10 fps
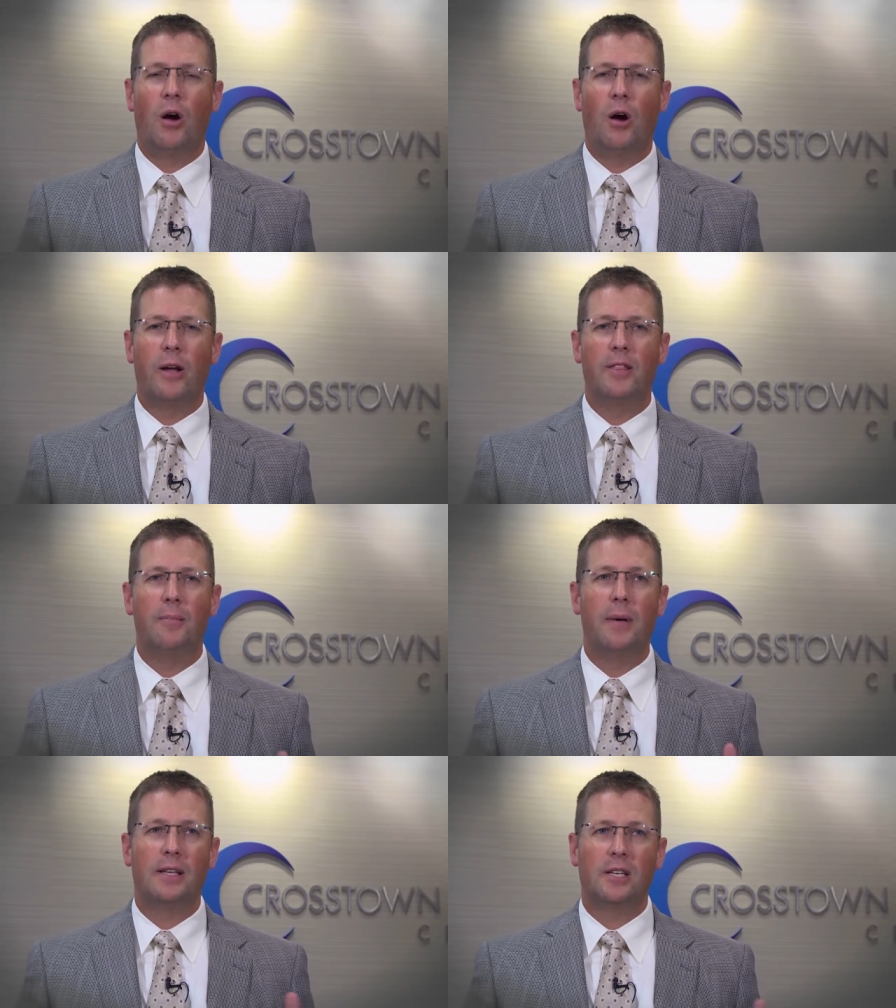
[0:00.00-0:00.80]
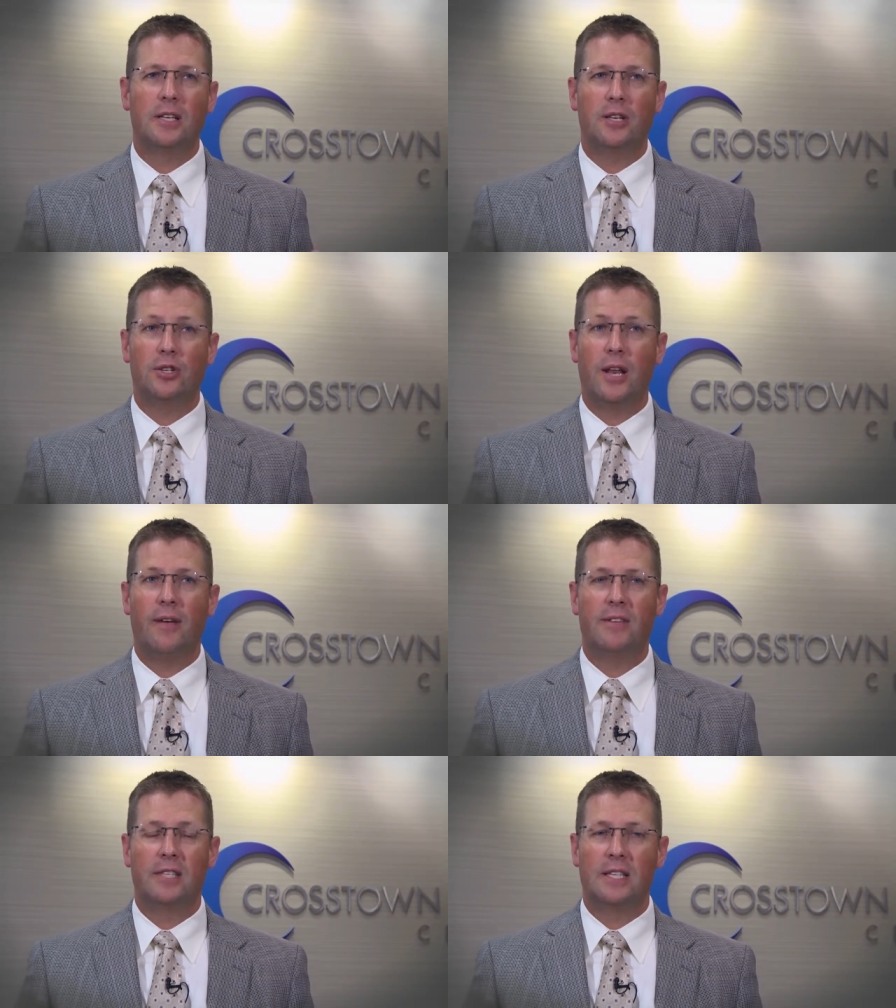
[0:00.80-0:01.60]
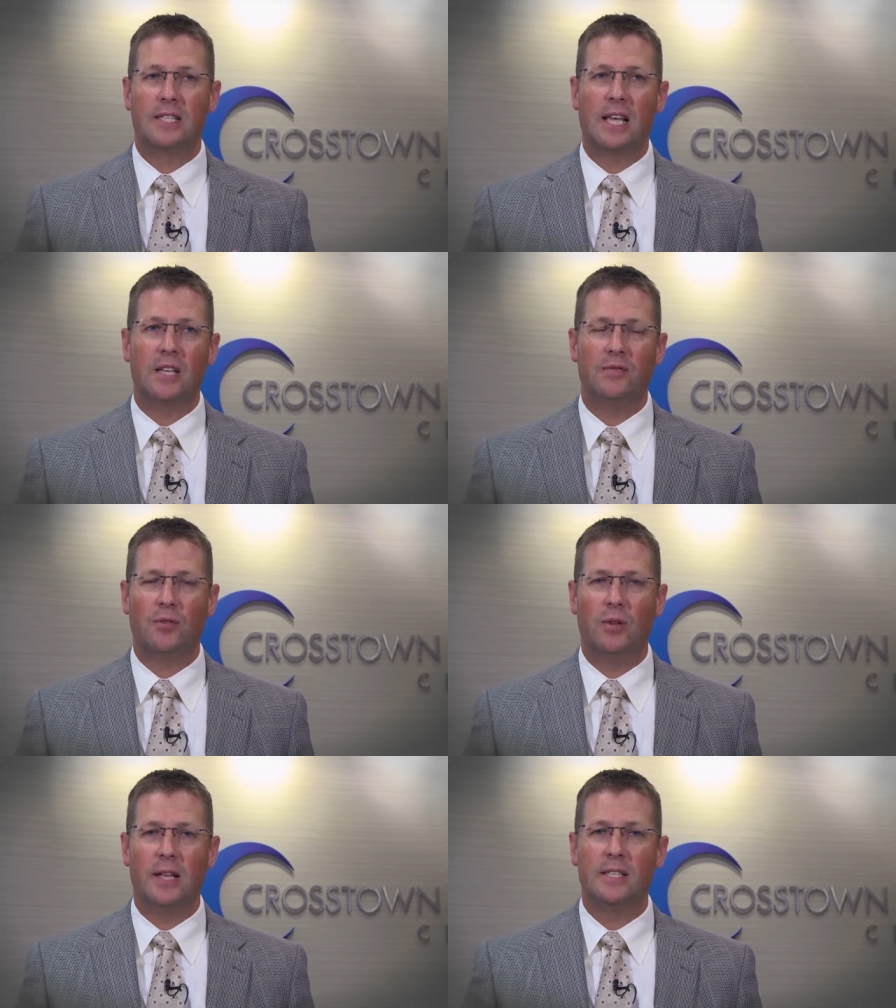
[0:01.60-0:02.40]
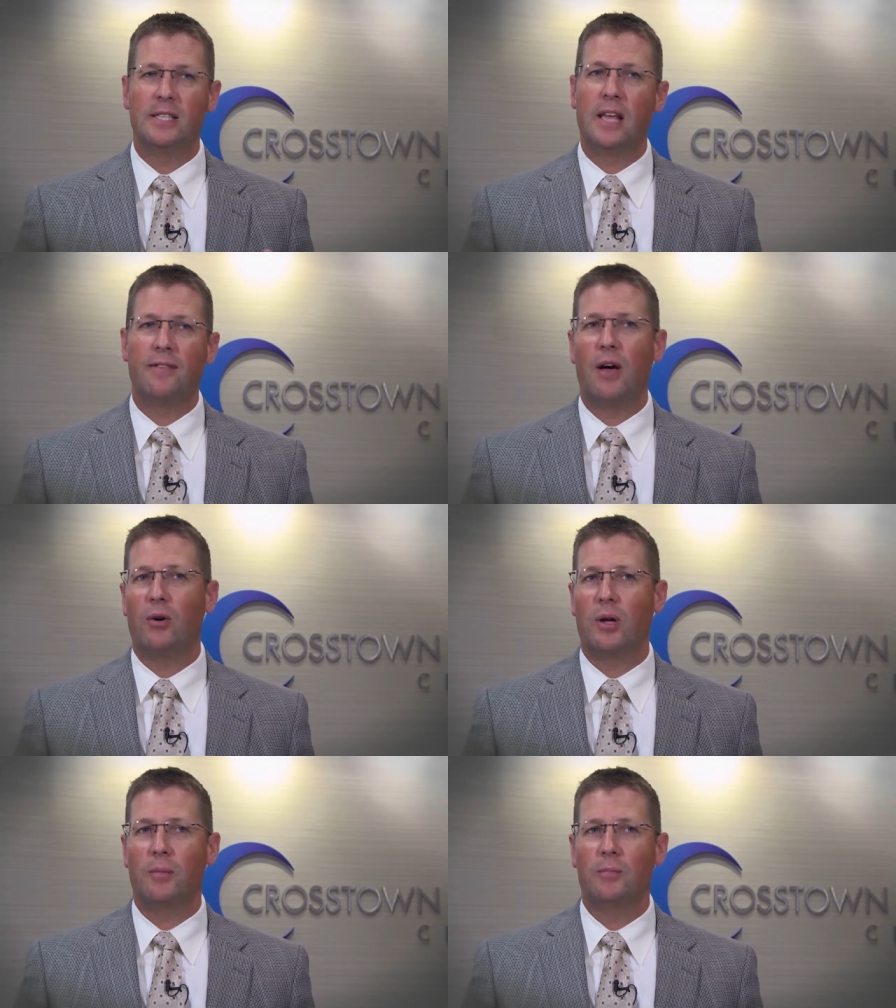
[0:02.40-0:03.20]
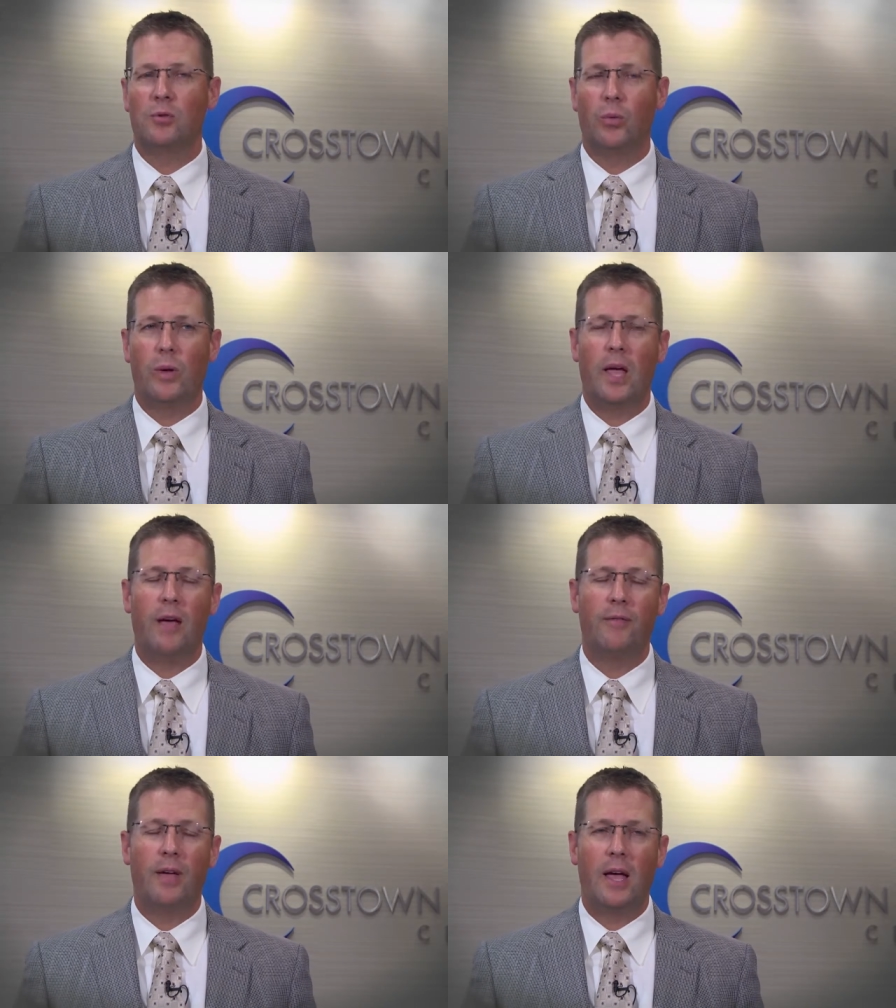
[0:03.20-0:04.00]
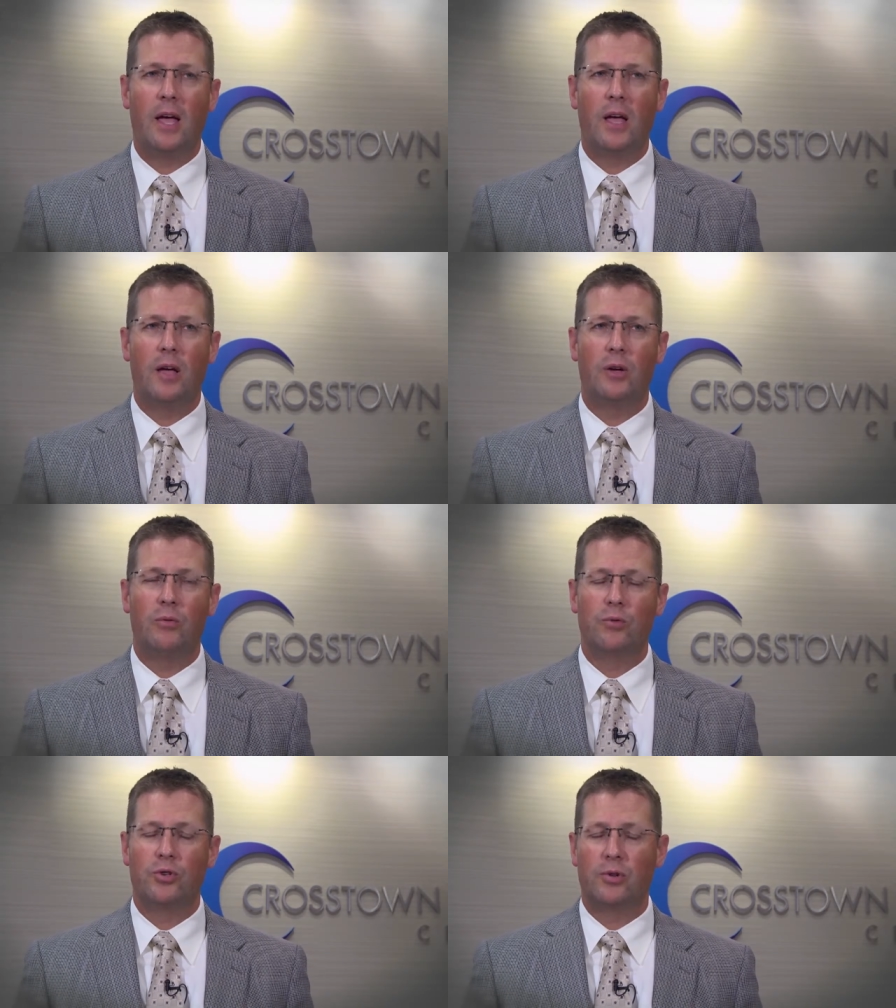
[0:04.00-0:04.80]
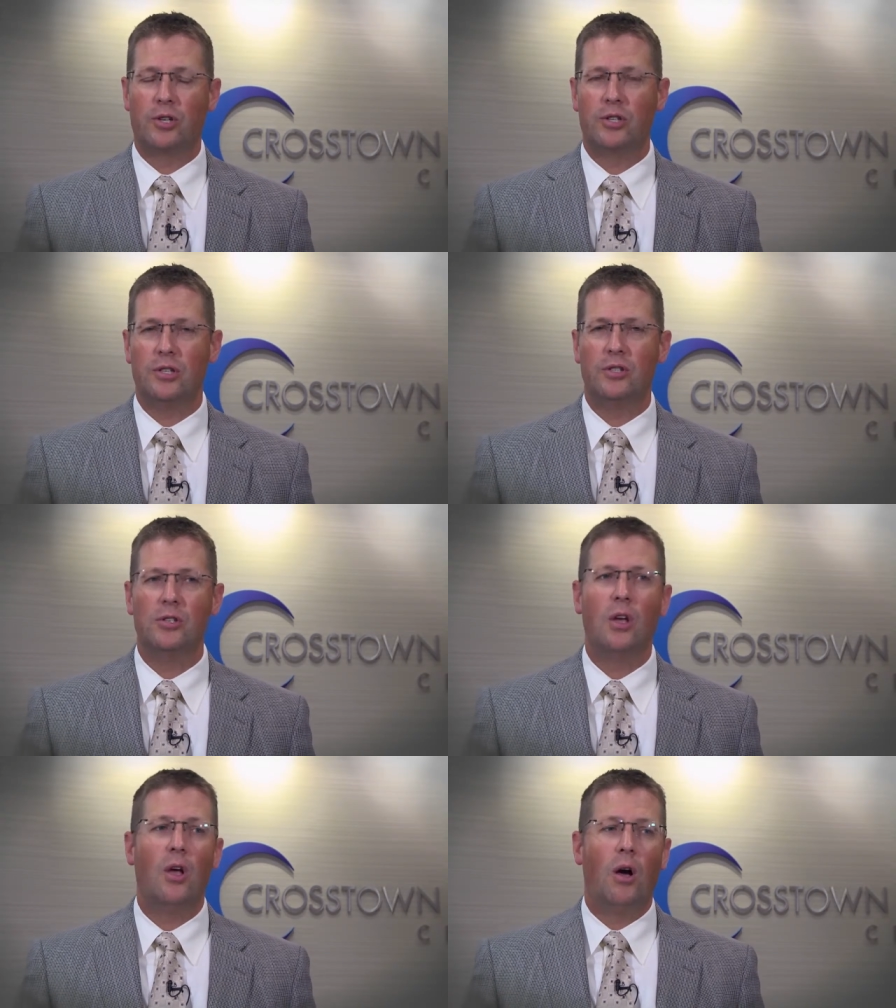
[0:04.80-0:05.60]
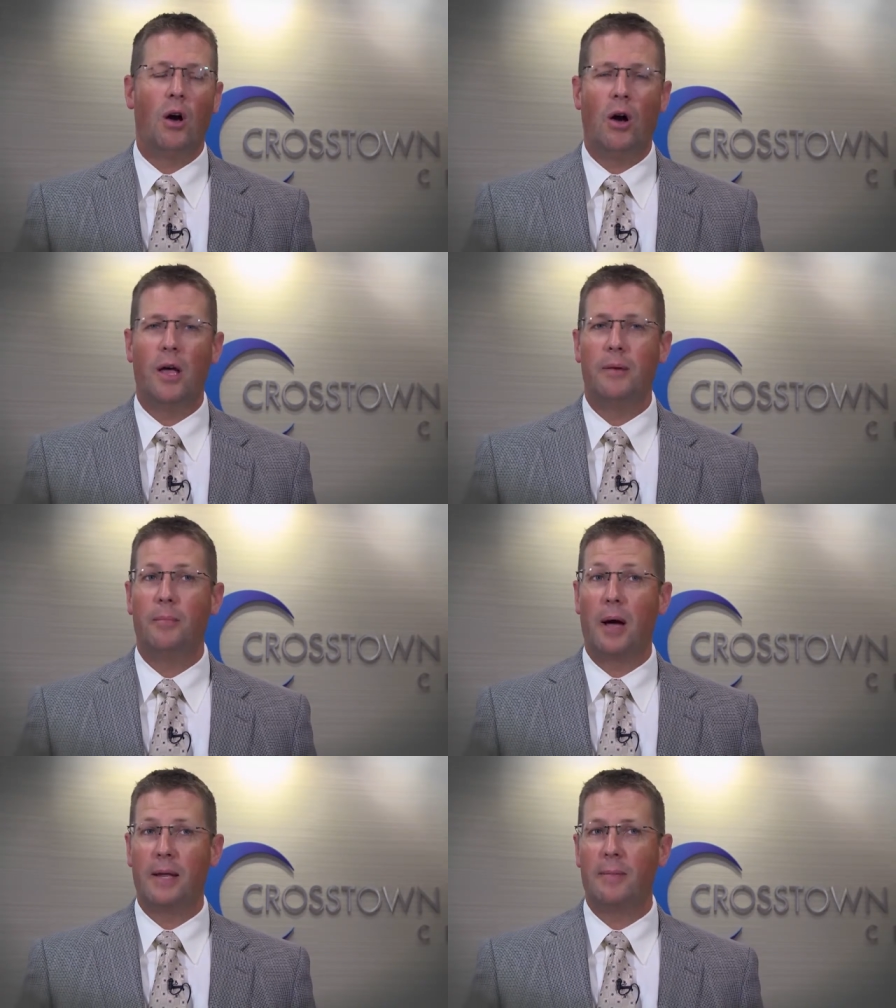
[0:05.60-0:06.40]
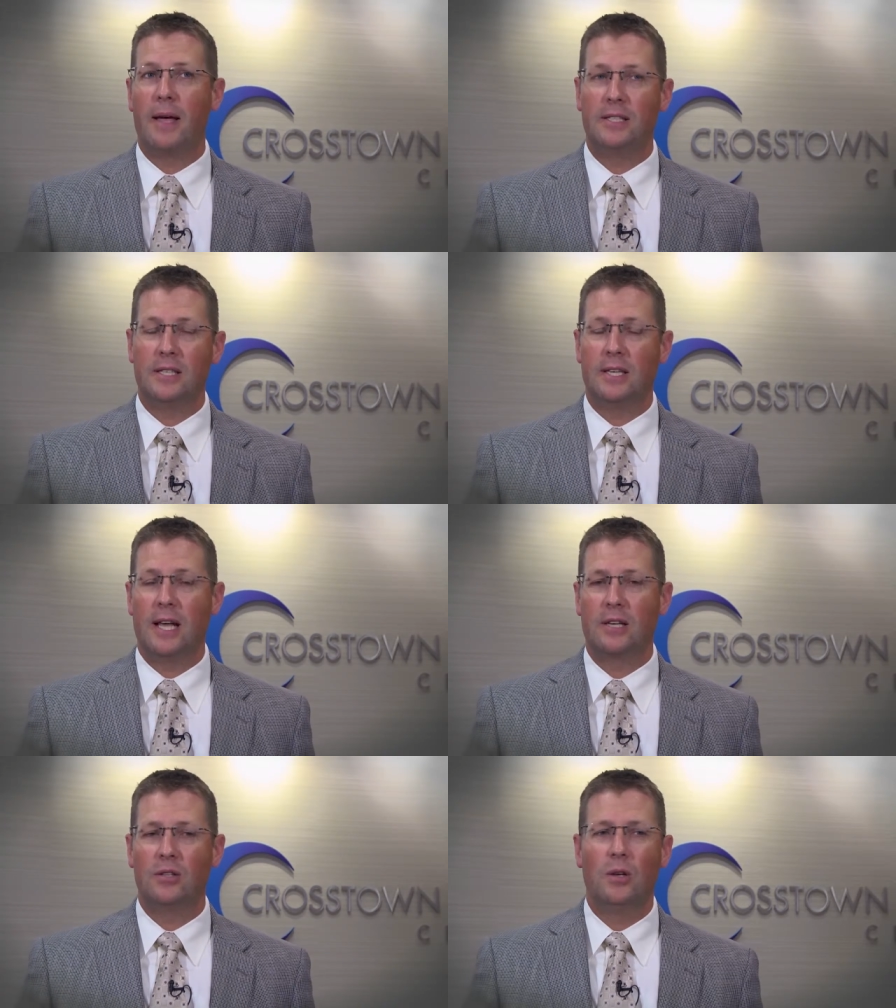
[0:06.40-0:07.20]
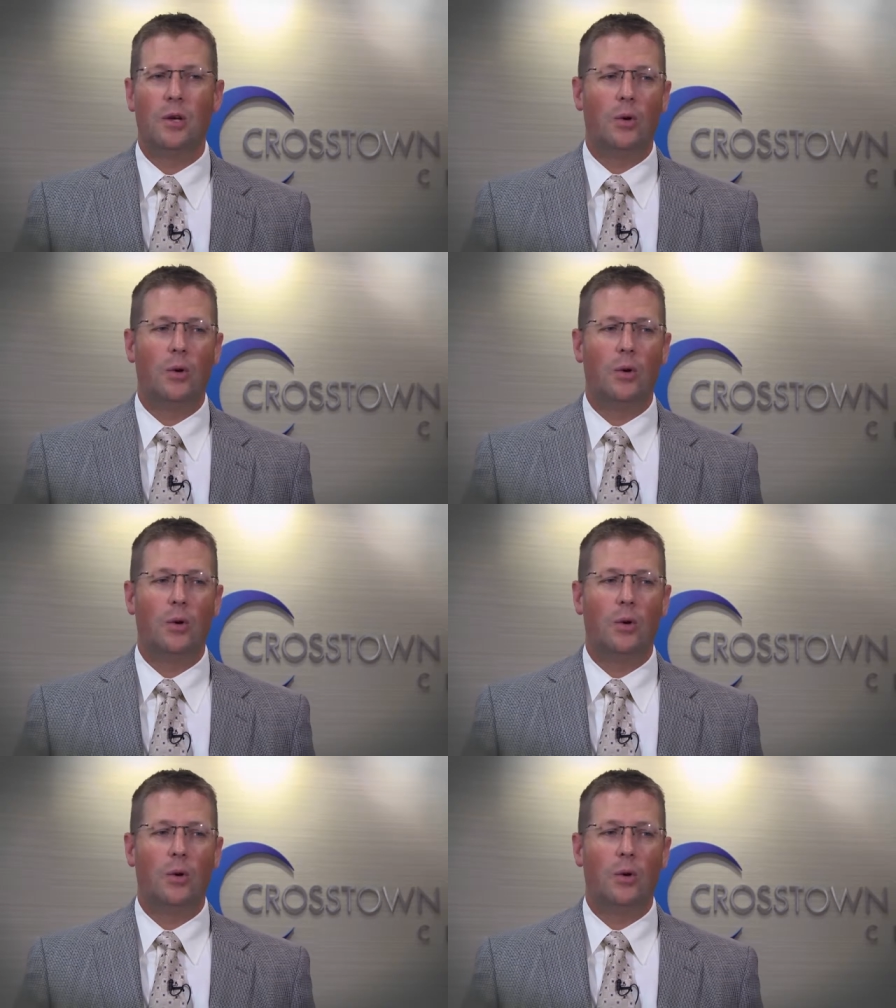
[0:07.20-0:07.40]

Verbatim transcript: are in the best condition to have a successful and safe outcome. So we have uh, restrictions on body mass index.